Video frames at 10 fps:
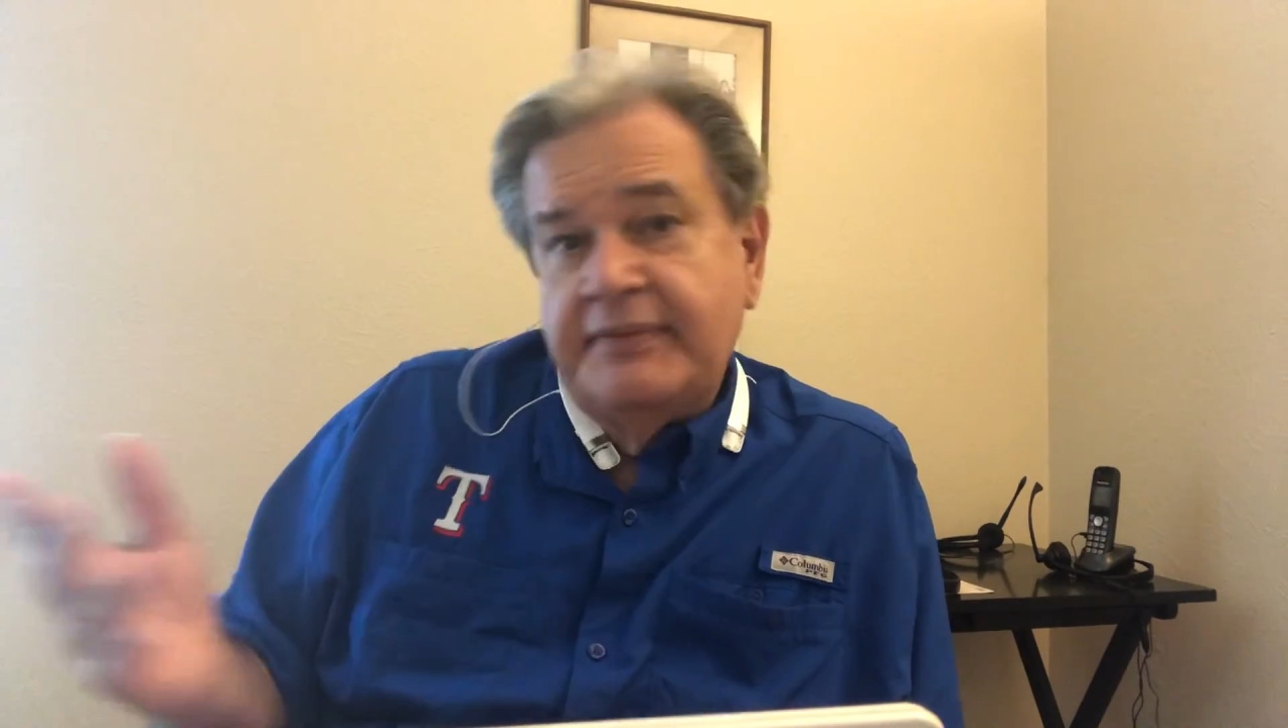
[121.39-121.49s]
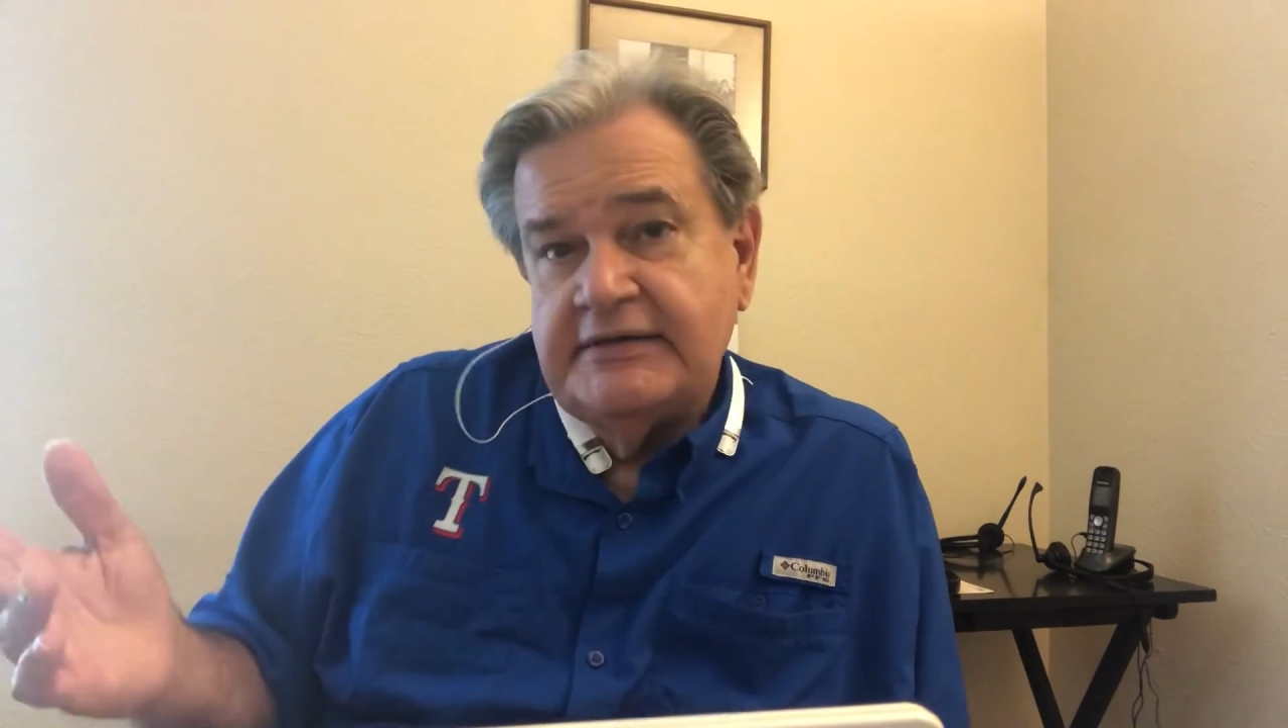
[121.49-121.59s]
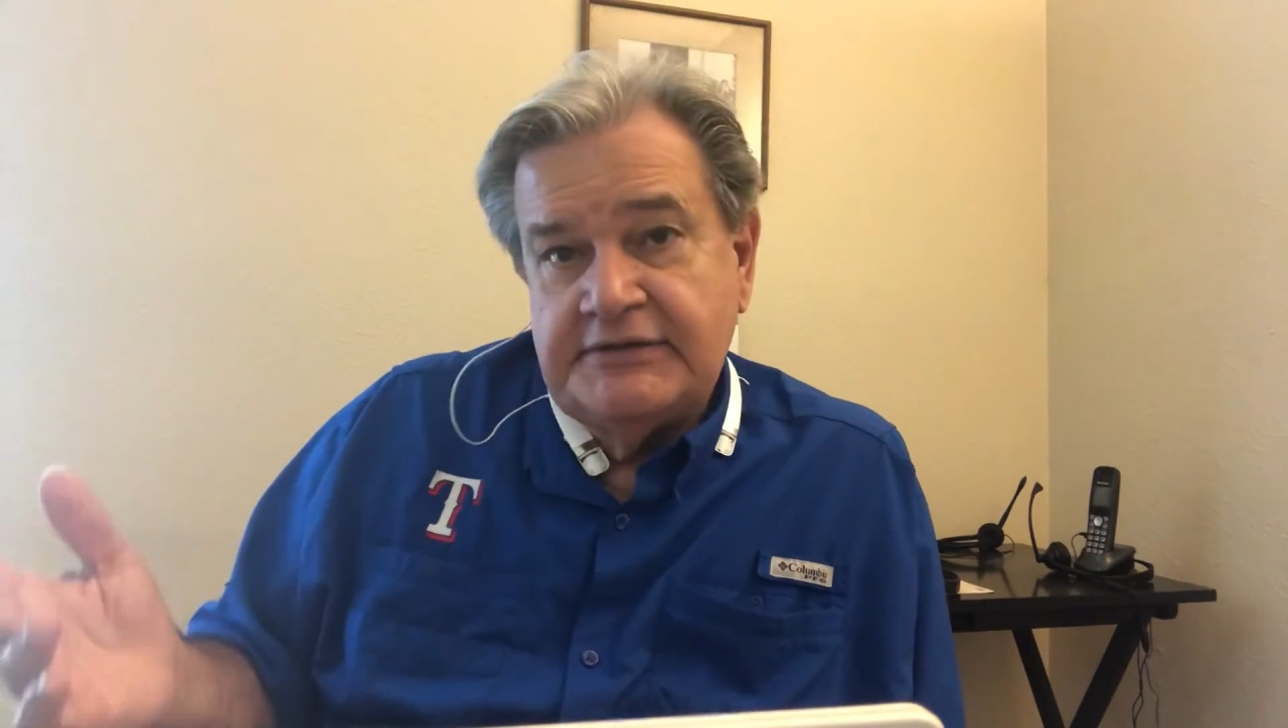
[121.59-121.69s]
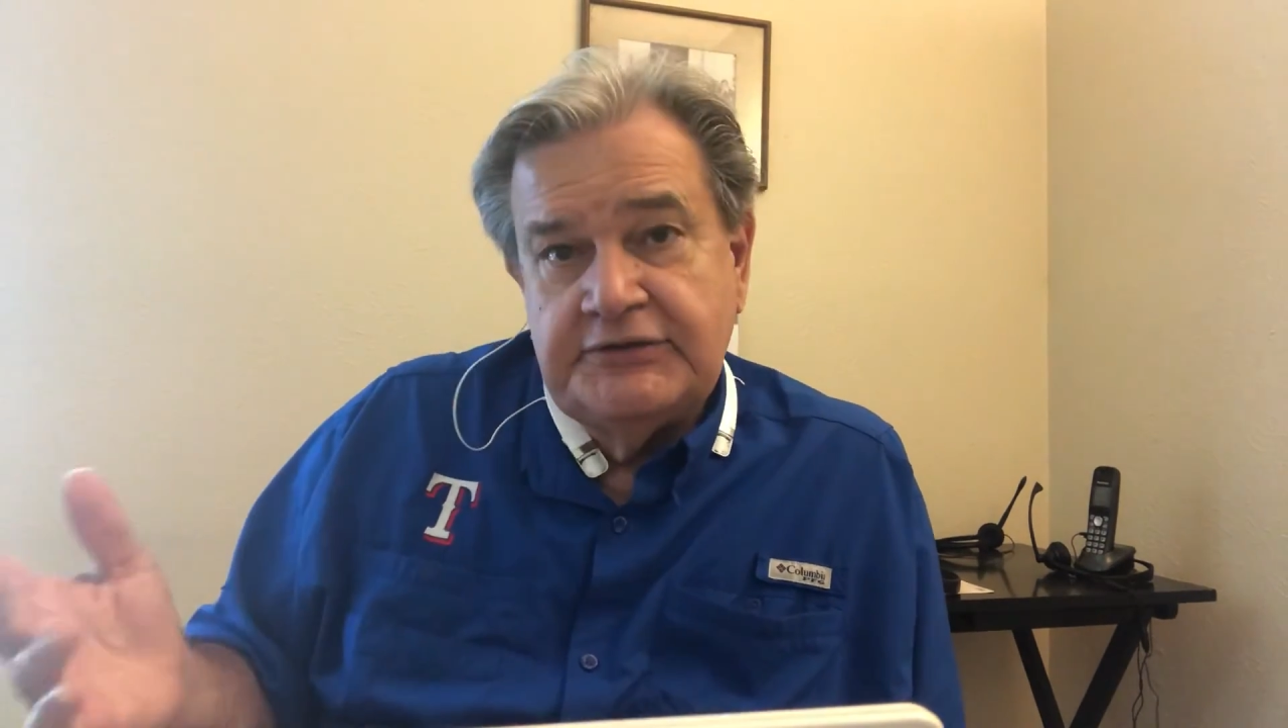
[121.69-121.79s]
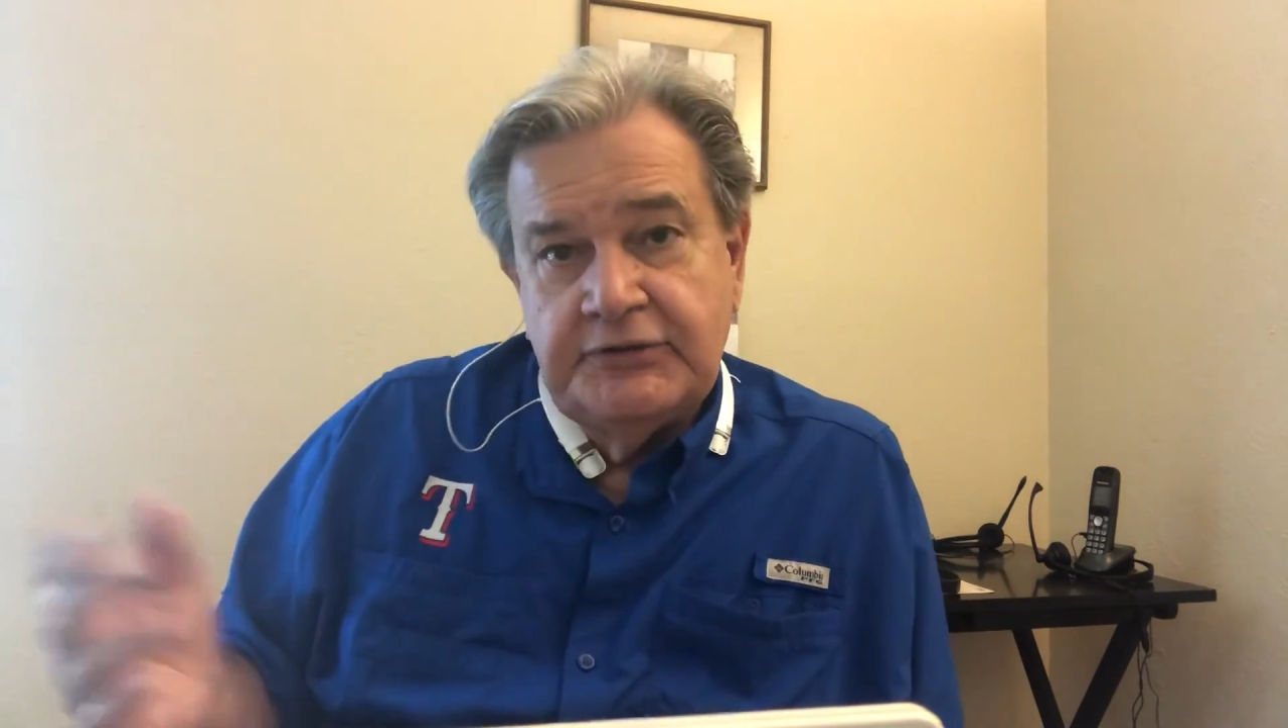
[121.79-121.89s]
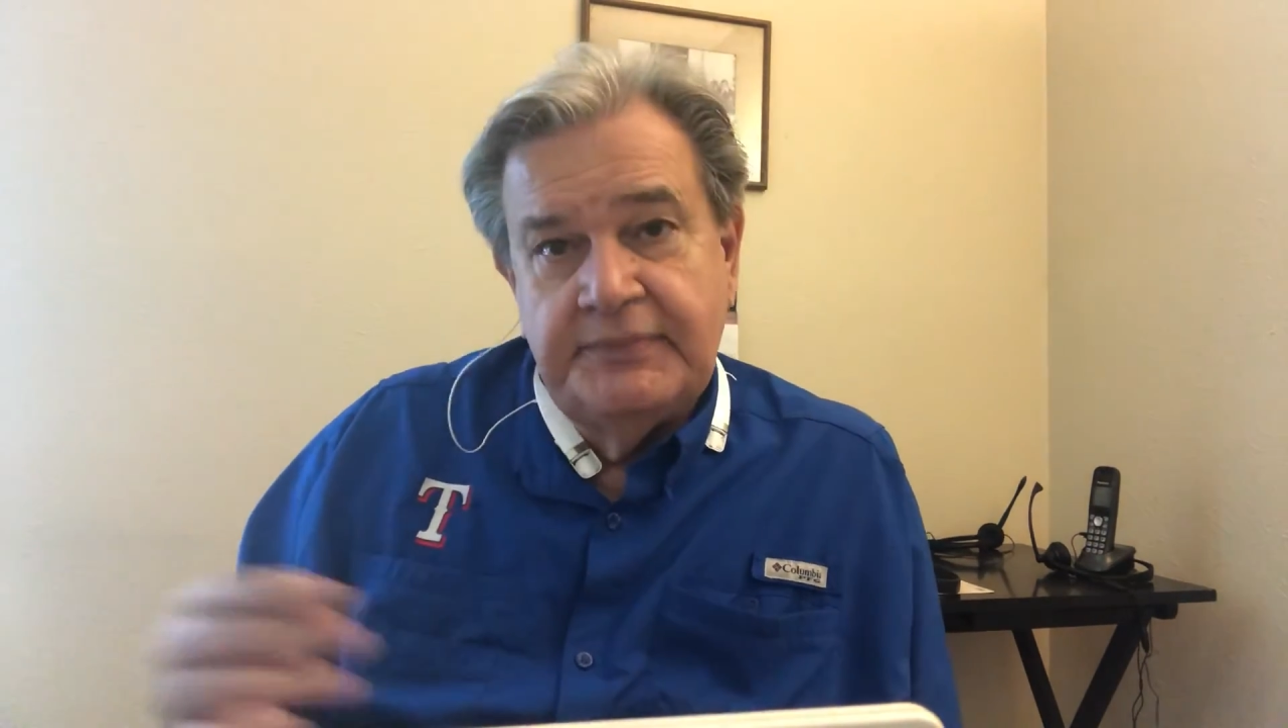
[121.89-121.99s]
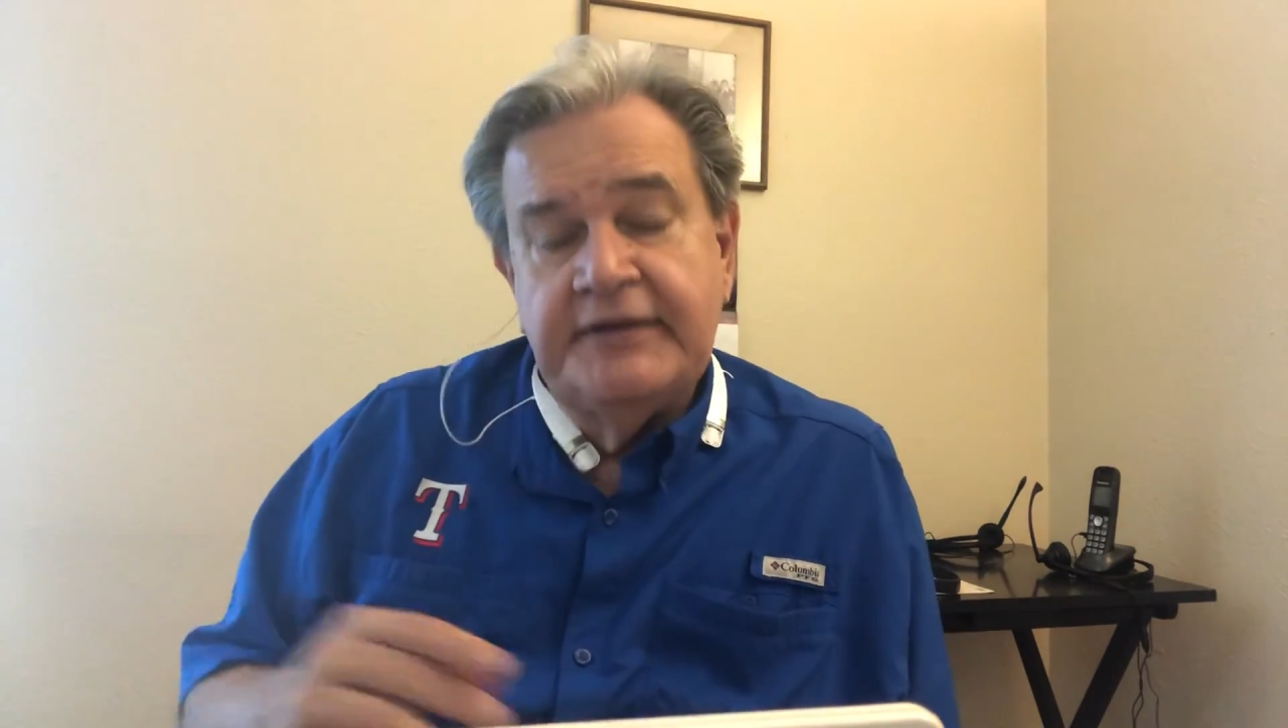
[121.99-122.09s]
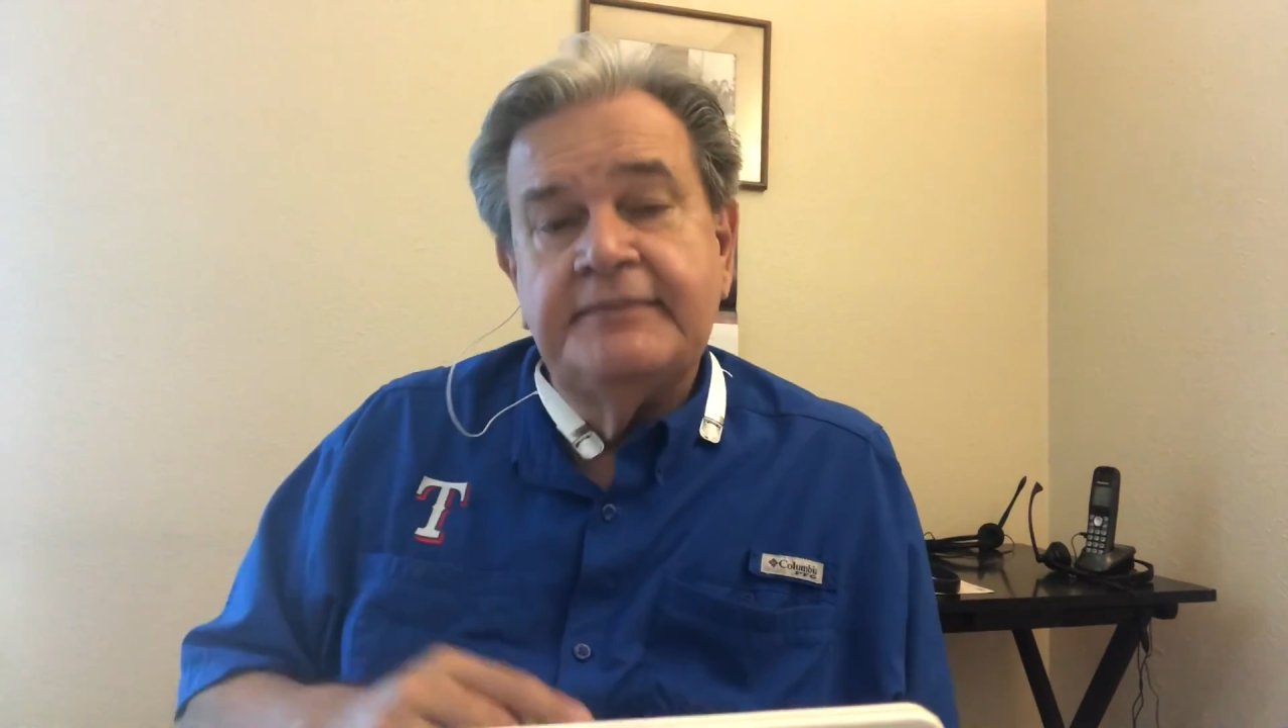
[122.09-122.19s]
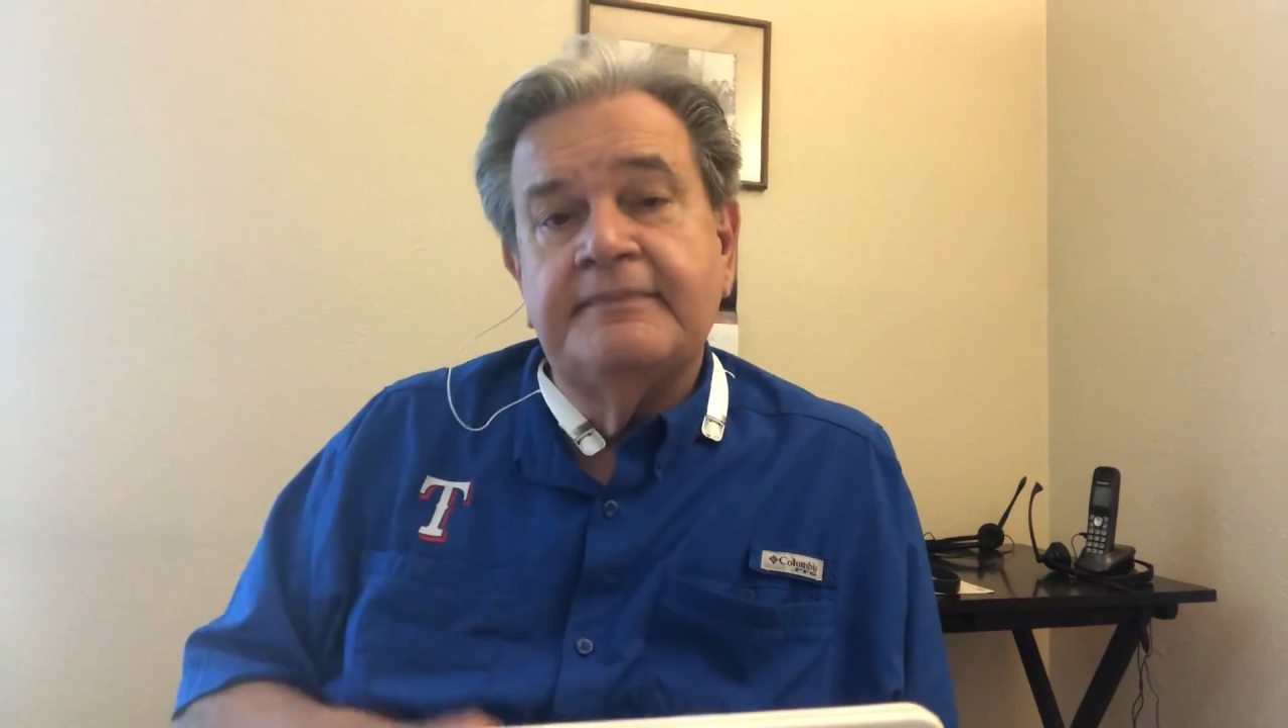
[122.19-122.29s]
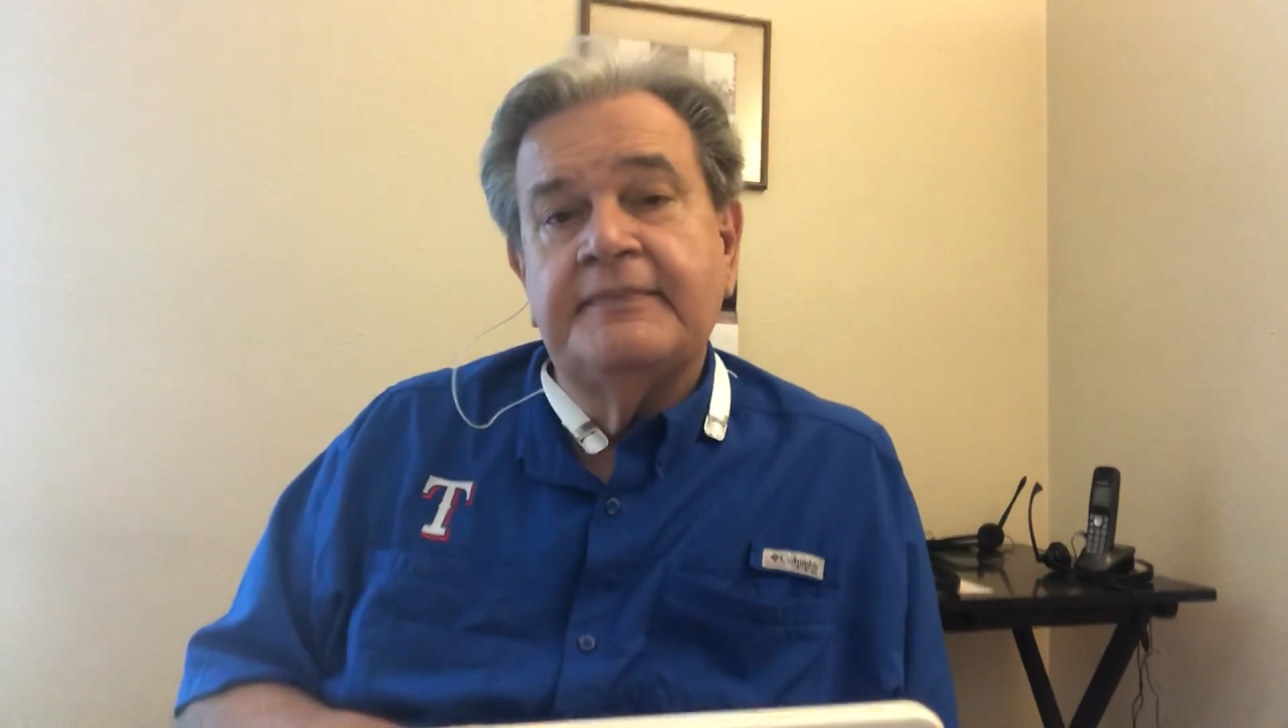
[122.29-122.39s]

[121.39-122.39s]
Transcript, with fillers: because there should be.